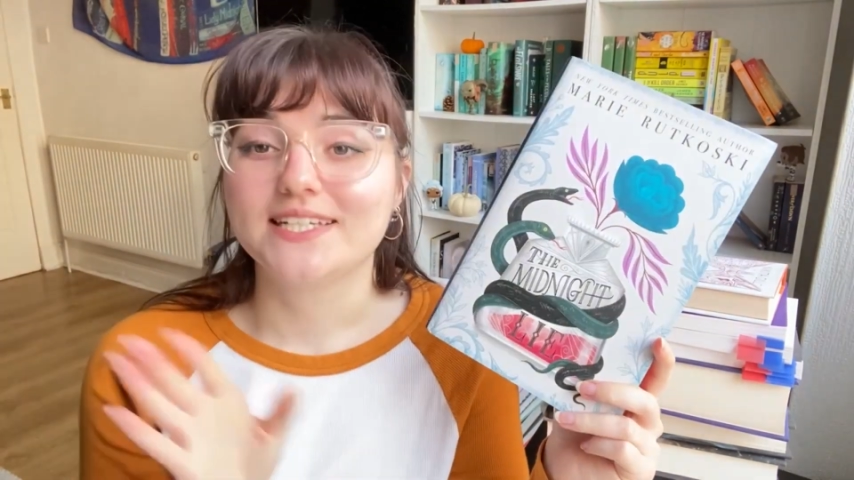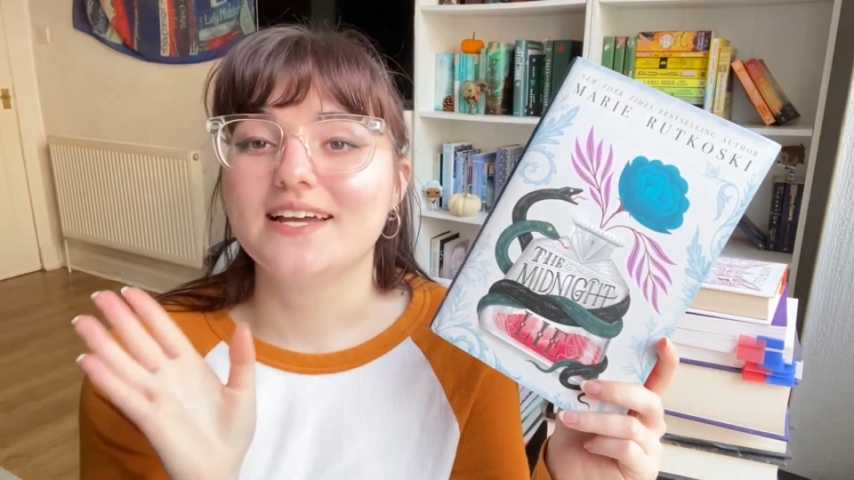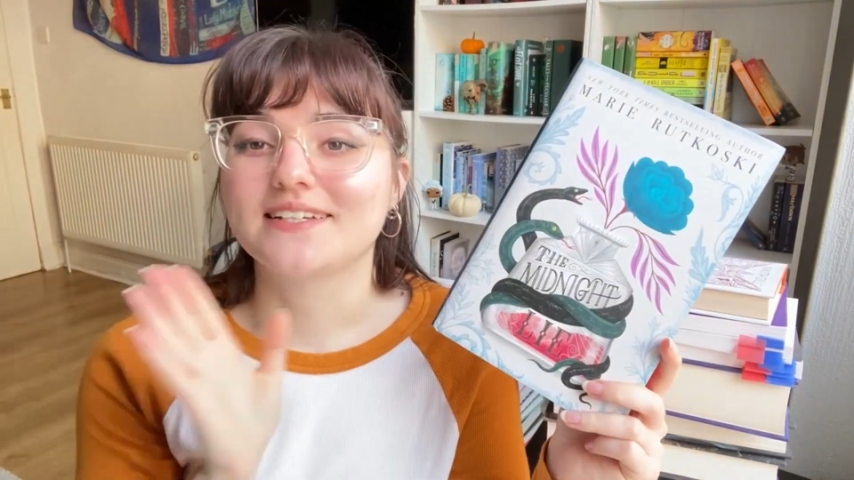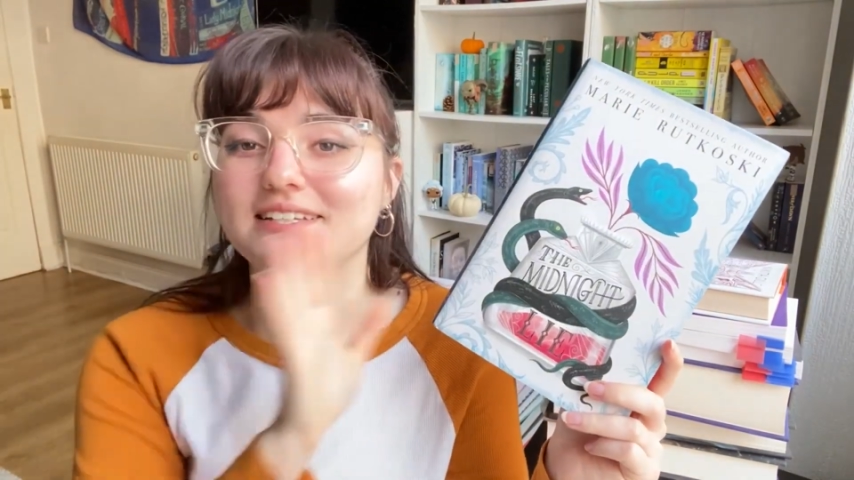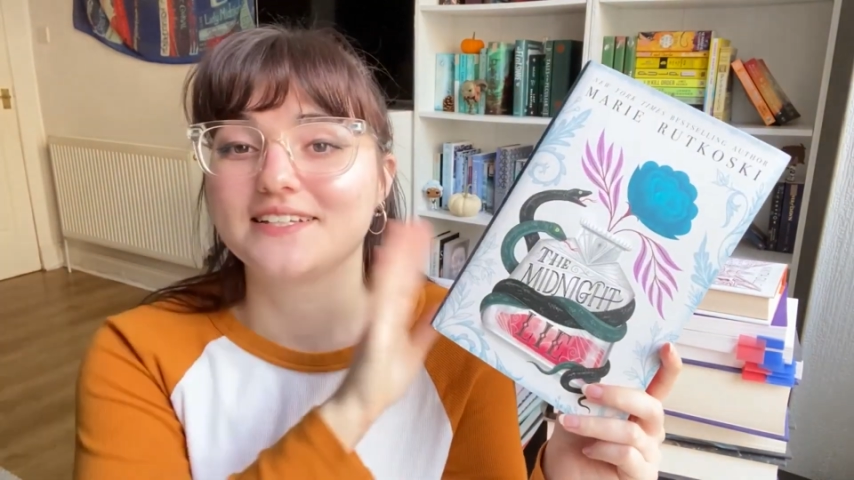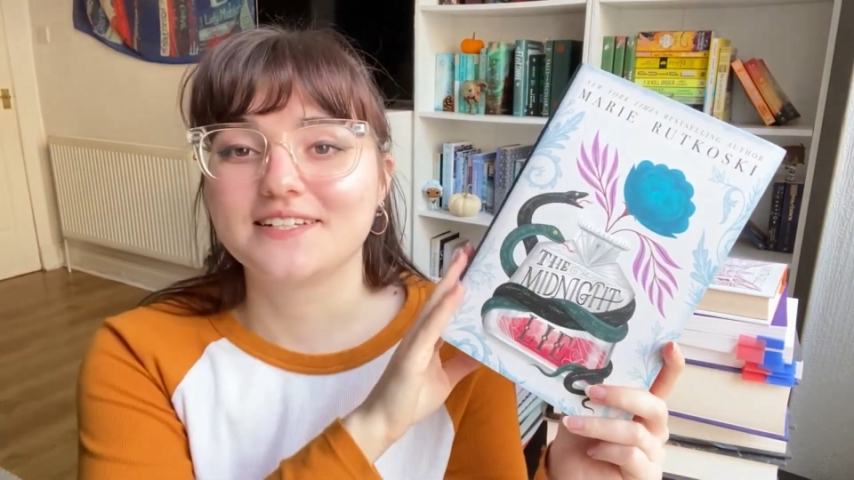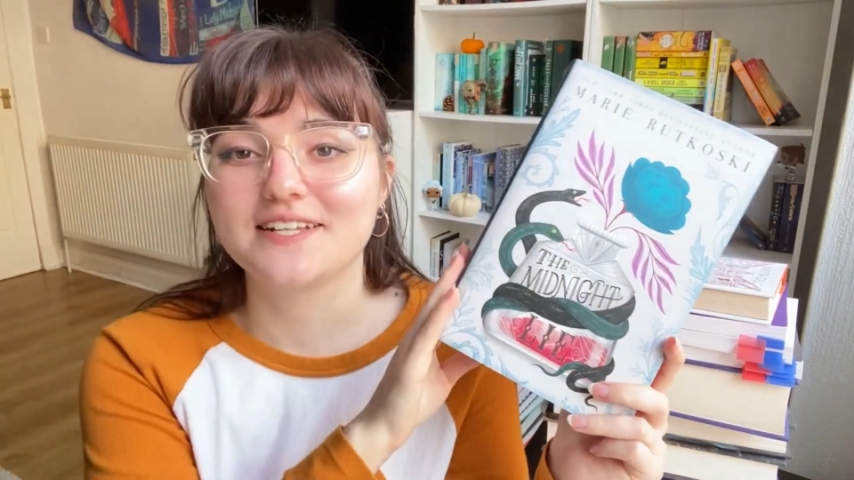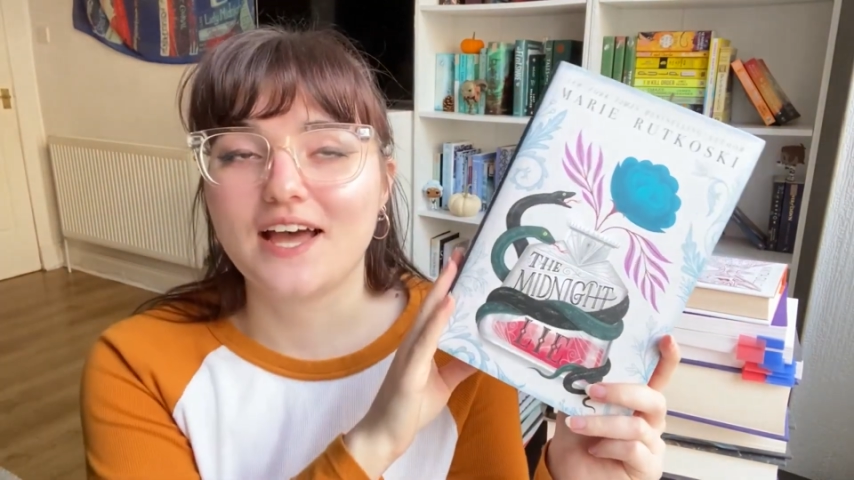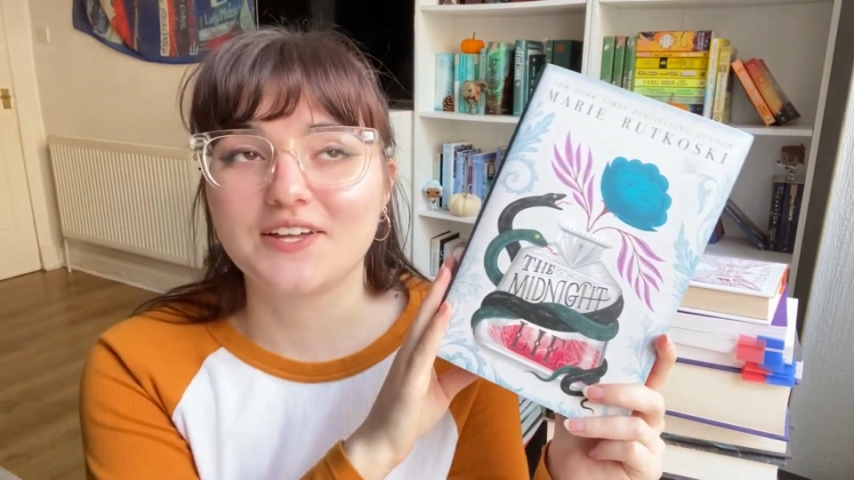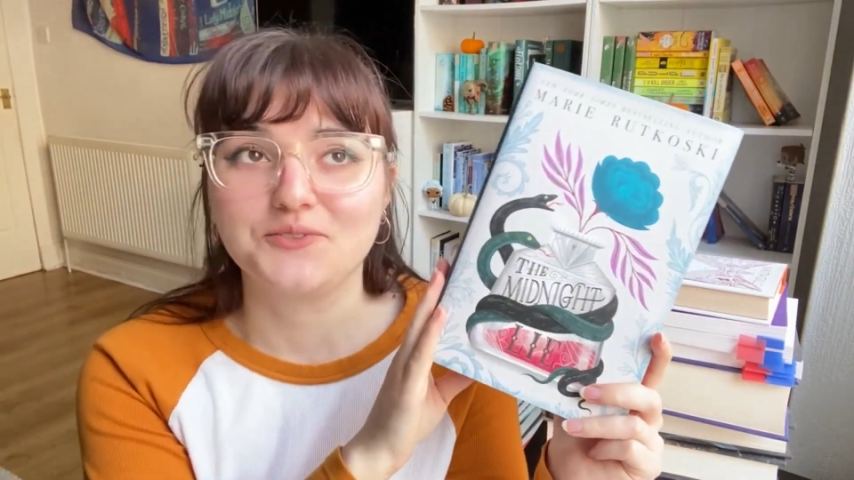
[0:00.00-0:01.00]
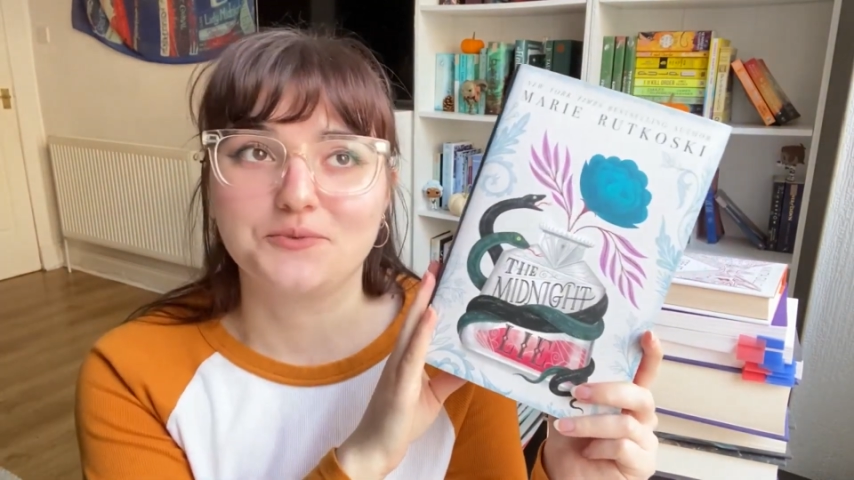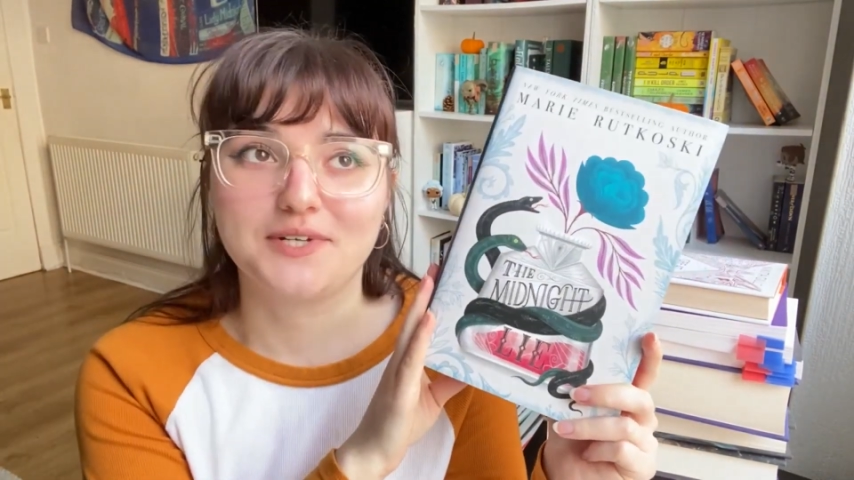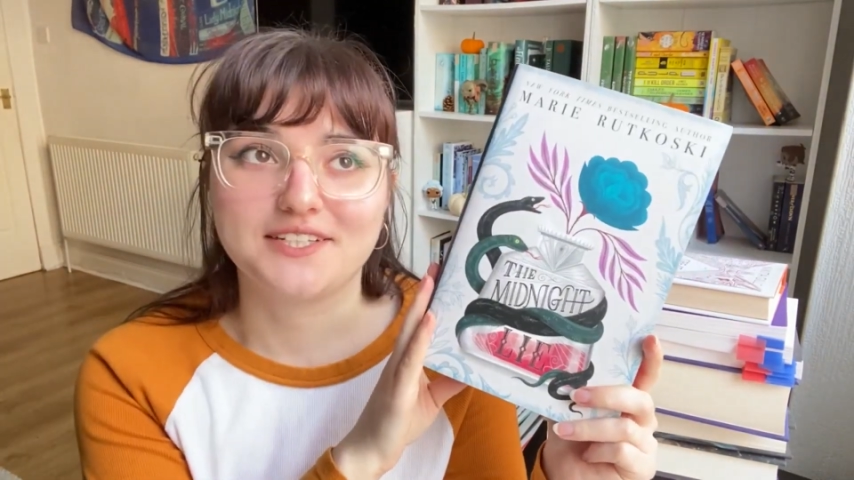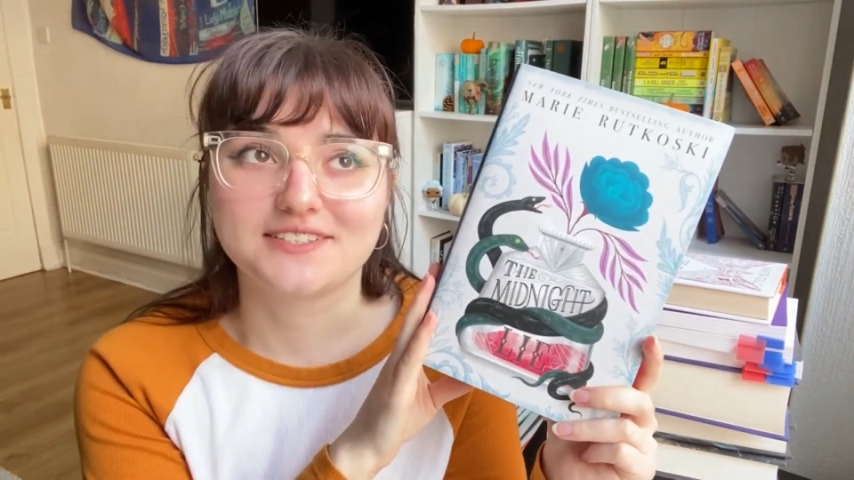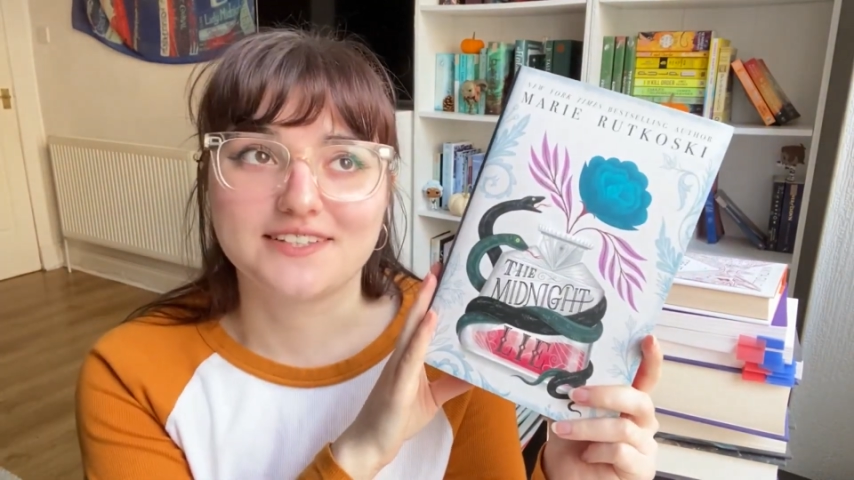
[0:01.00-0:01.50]
Yeah, cannot
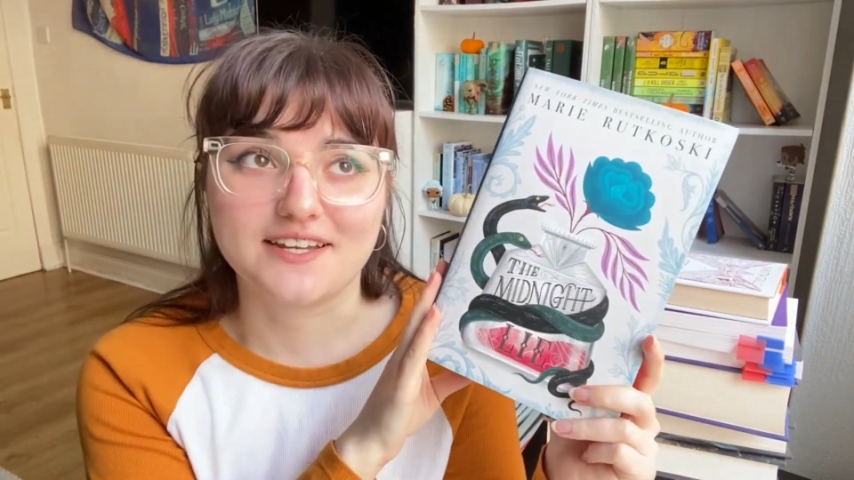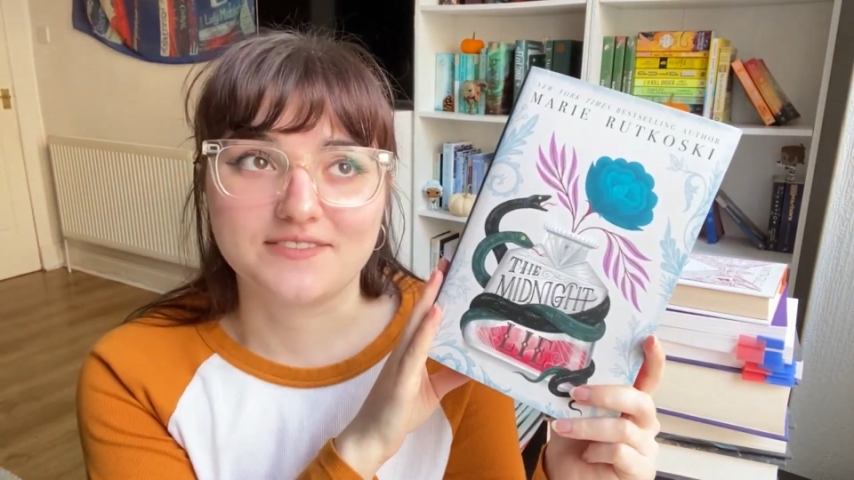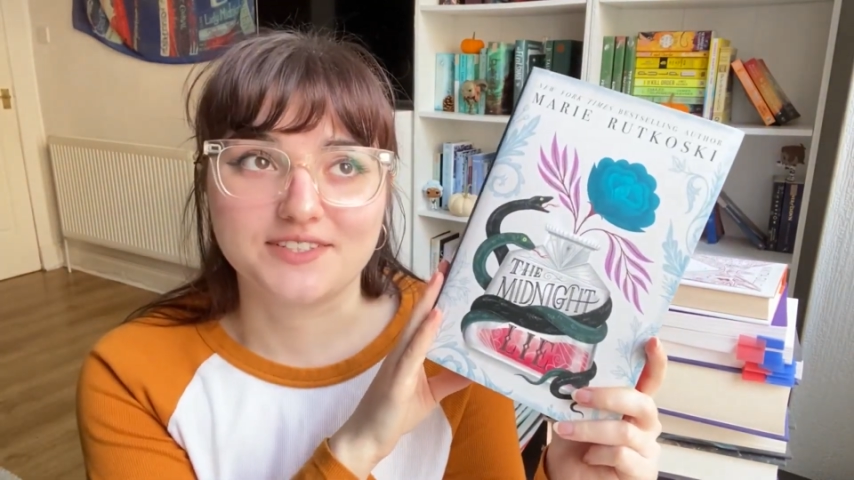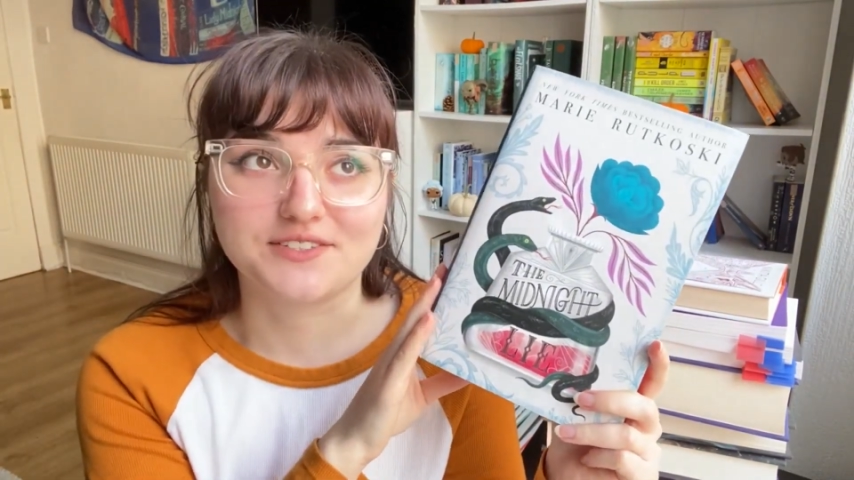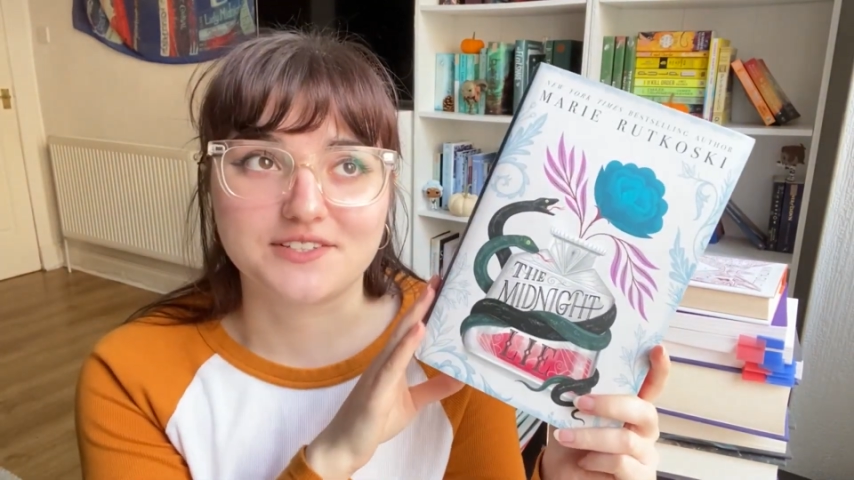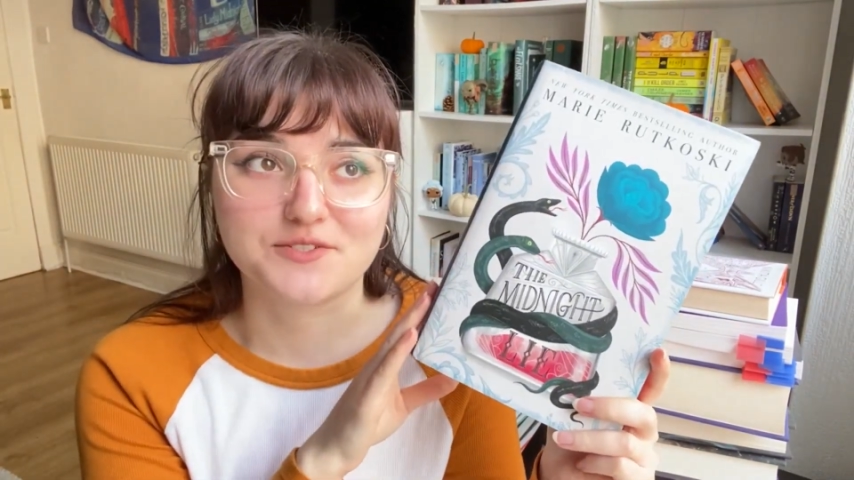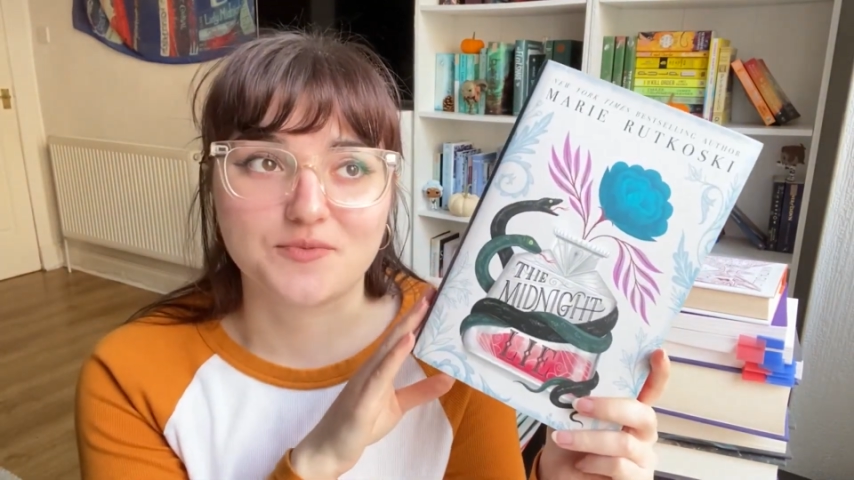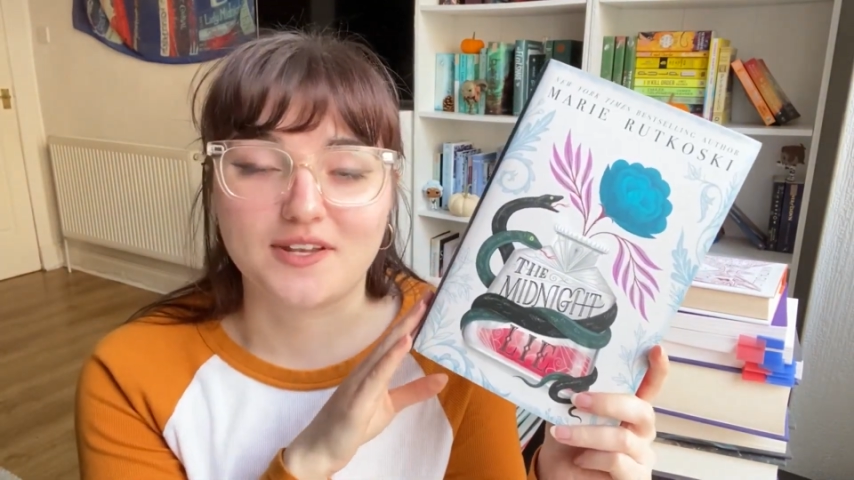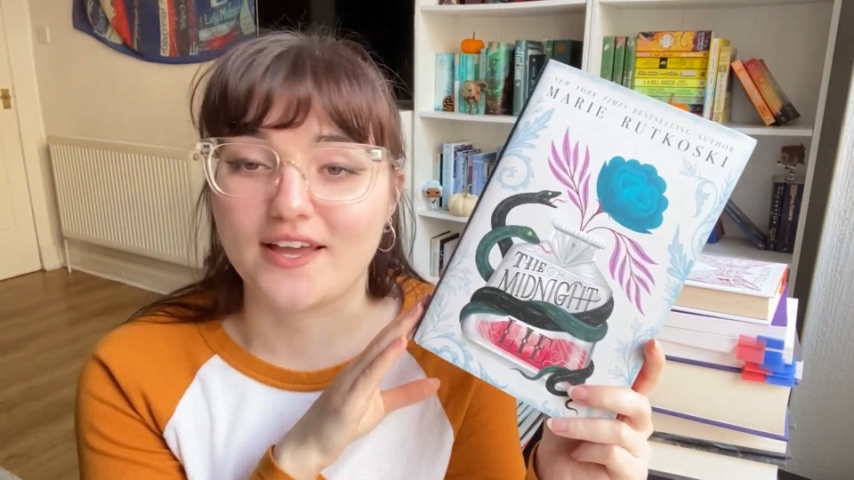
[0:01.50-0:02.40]
wait to dive into this one.